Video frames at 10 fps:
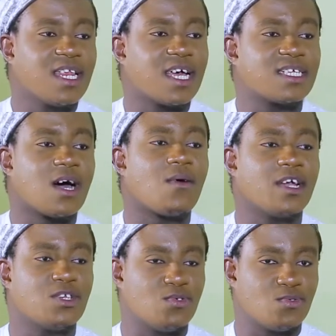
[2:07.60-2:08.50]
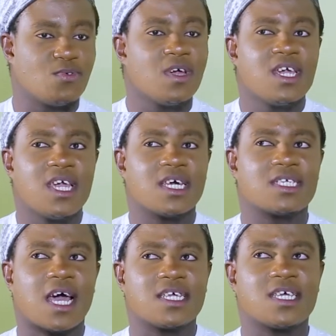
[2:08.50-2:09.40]
That's how I do.
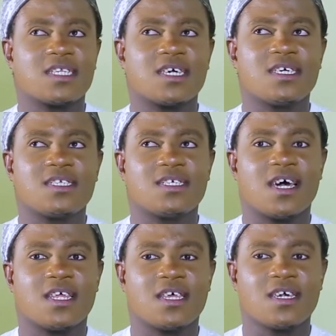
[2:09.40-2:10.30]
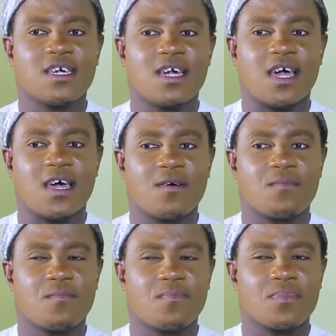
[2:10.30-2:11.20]
Yes, I started it.
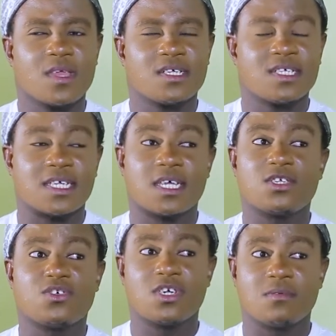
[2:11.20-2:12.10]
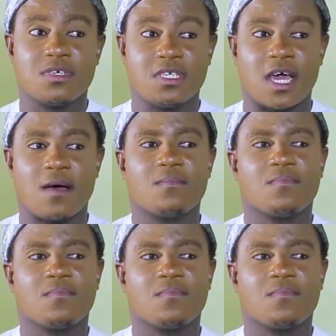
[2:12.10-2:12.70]
Since I started social media,